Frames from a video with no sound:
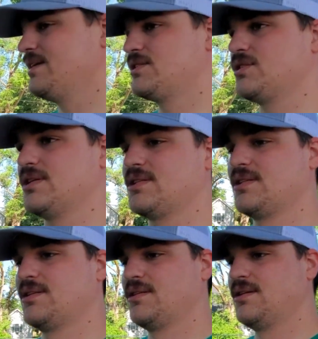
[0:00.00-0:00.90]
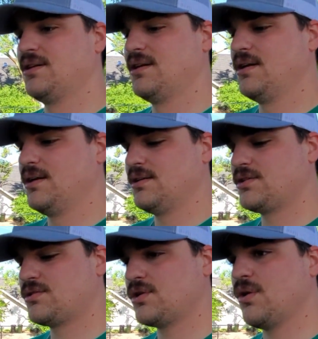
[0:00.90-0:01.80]
is just
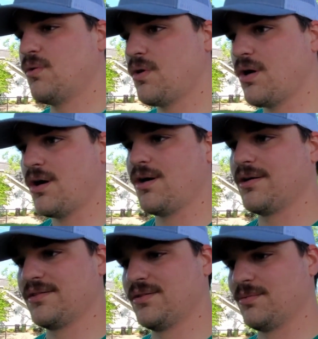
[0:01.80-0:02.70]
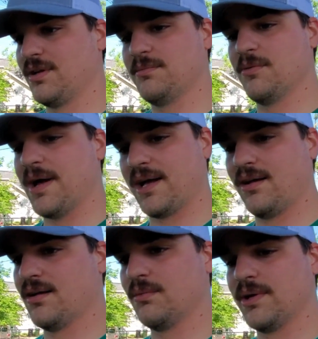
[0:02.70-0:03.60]
so hard to real mow back
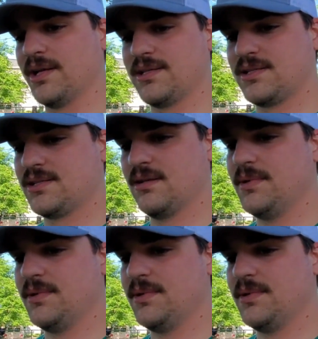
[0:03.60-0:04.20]
here when it's,